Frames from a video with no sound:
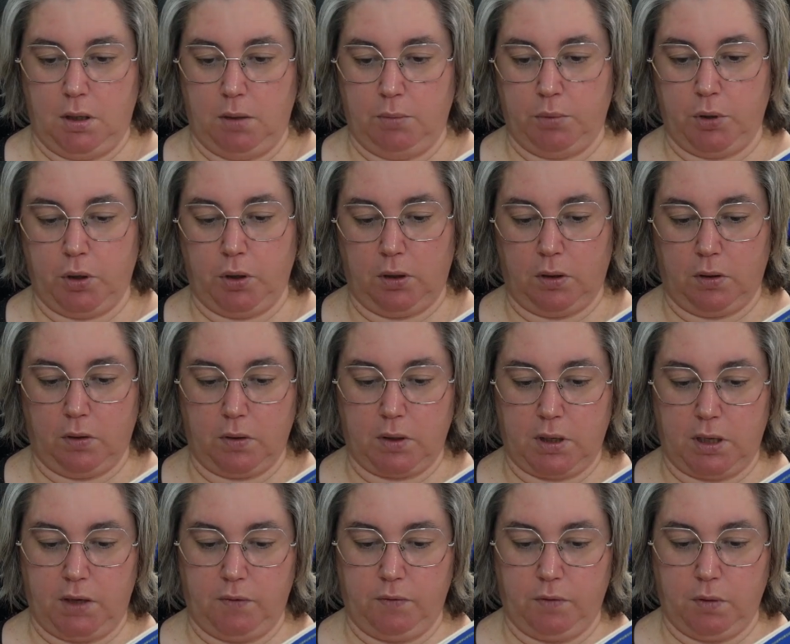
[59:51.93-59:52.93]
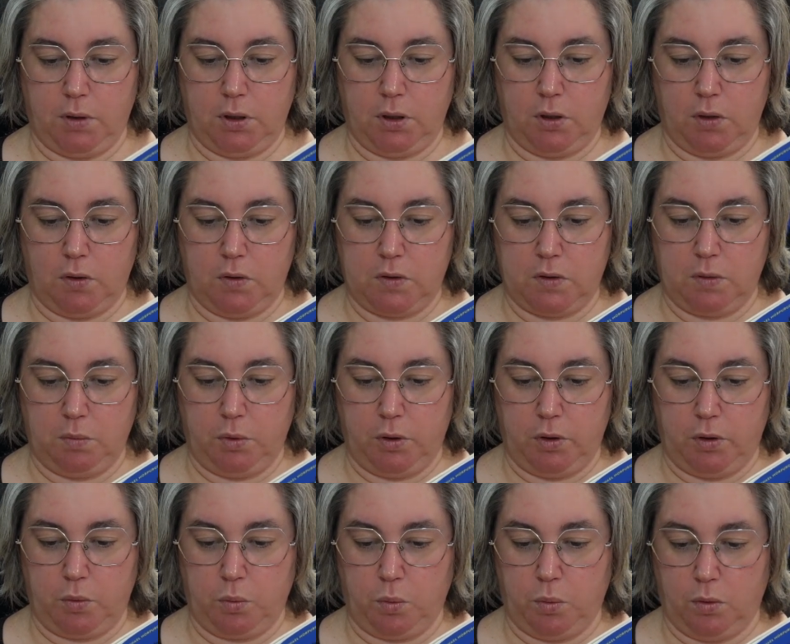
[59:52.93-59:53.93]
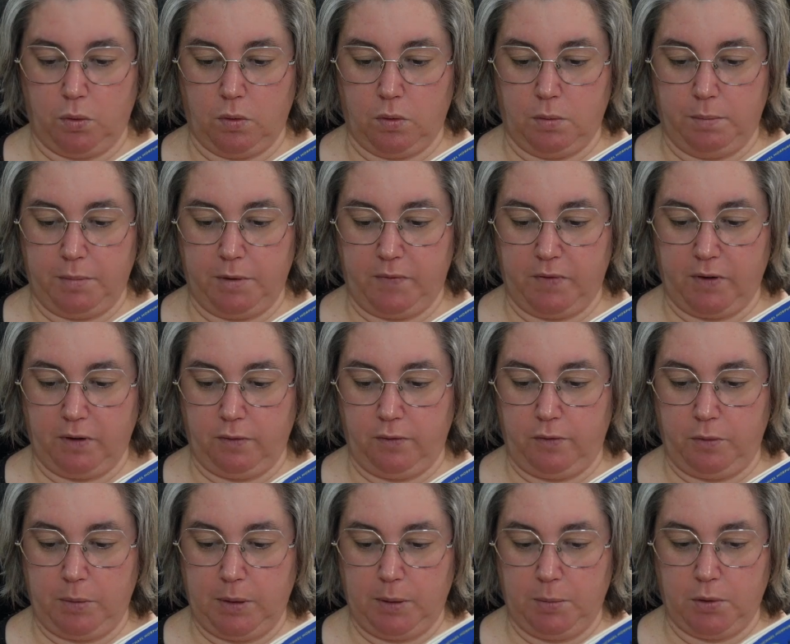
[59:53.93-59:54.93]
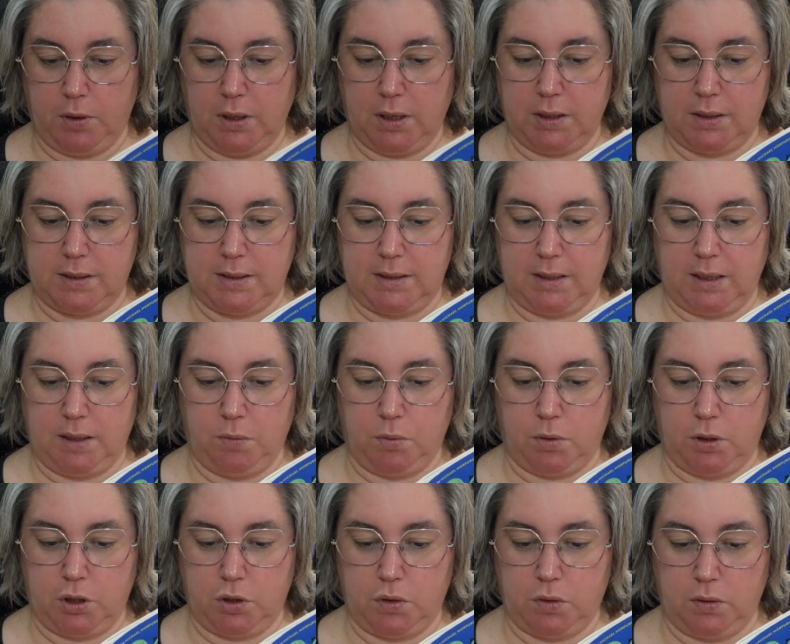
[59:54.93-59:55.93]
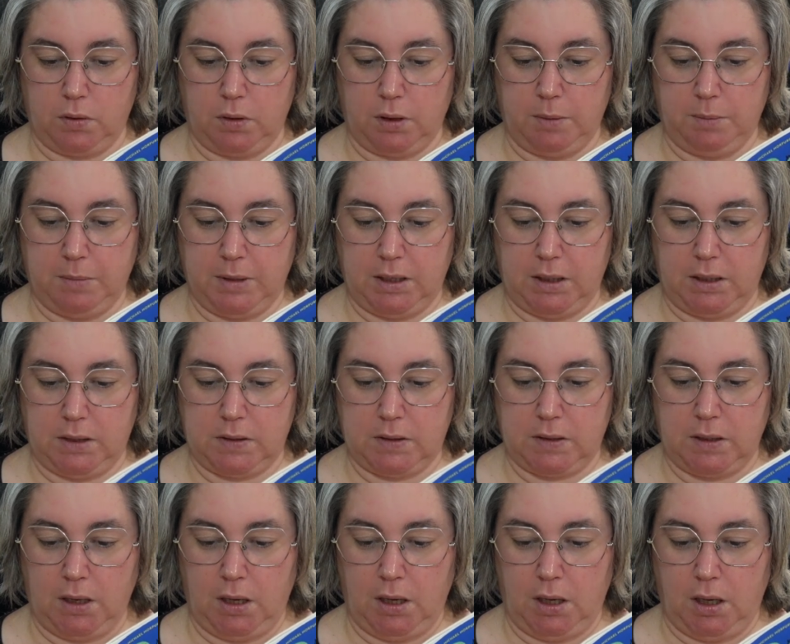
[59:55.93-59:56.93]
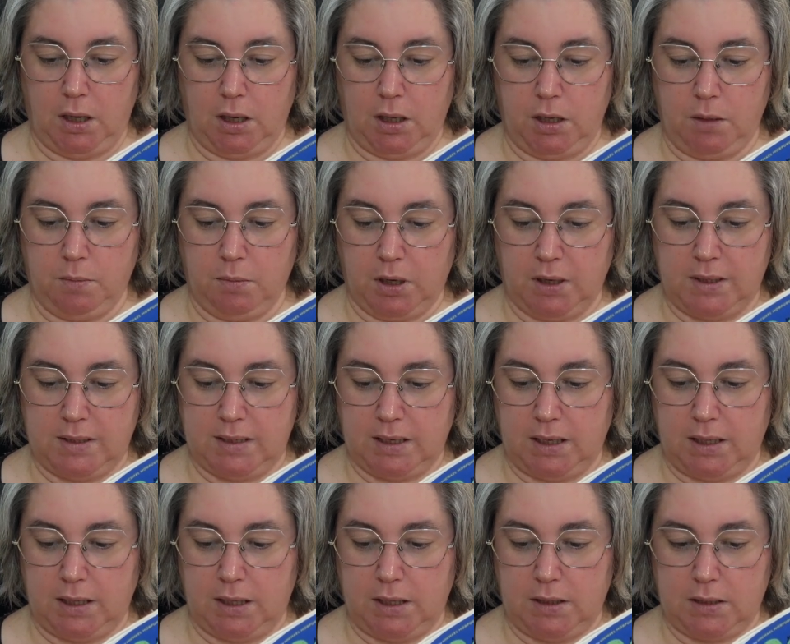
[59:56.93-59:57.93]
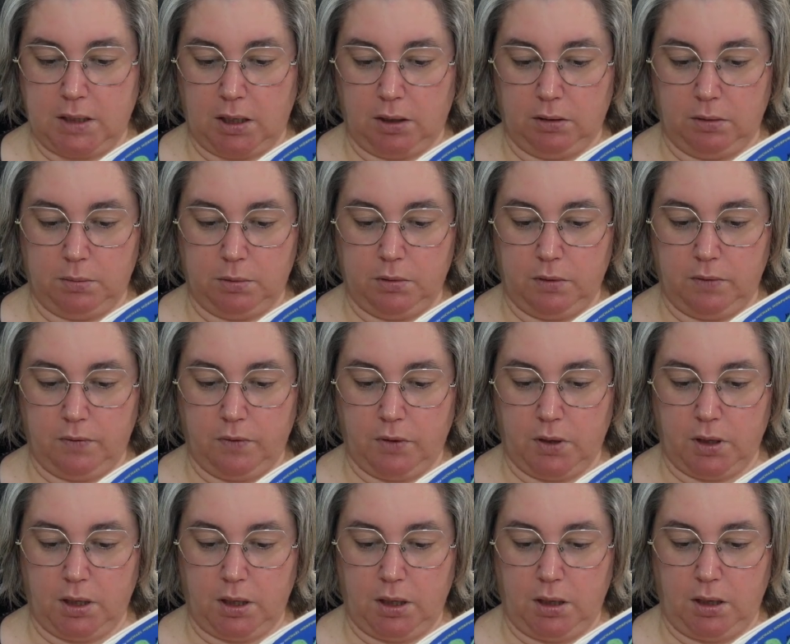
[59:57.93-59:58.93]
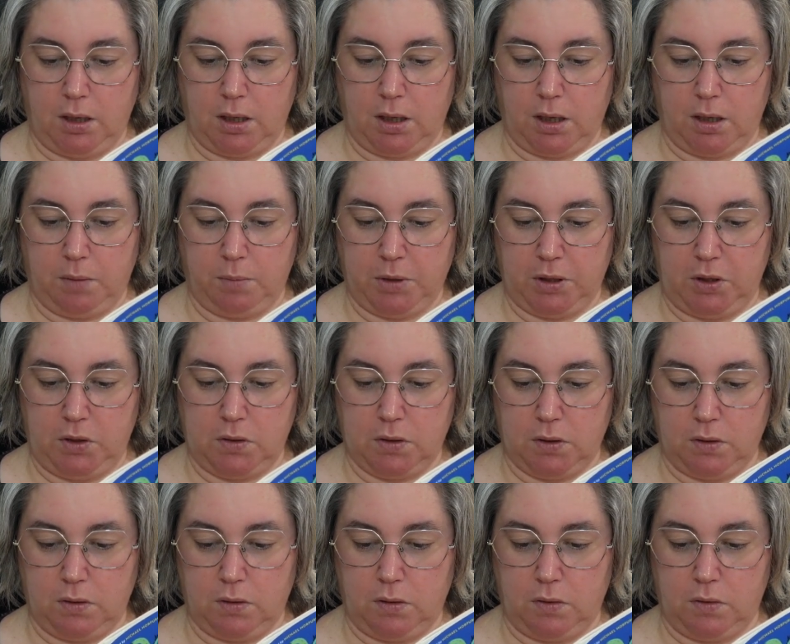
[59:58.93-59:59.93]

Prologue. Everyone knows the word war, but very few people understand what it truly means. You might say that it's horrible and frightening, but you don't know